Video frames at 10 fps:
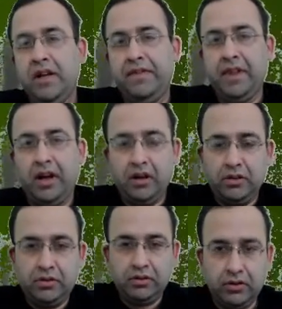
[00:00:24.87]

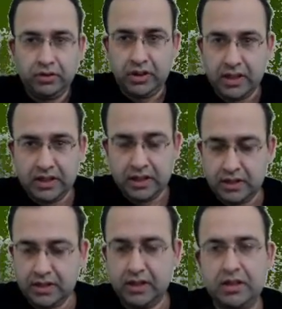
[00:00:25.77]
Now, this
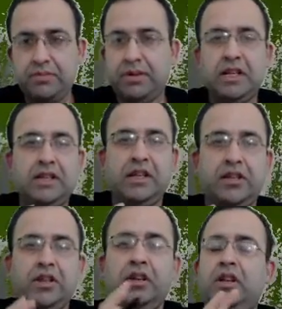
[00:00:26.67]
is a special
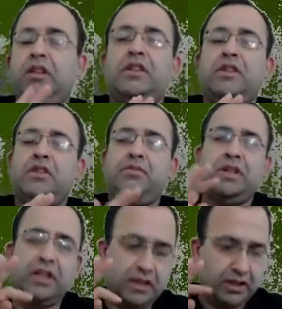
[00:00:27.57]
session, and this is a
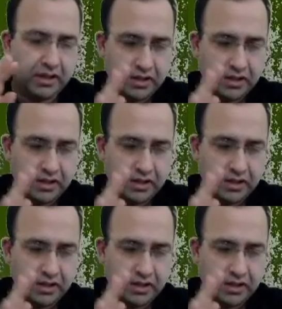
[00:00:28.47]
special session.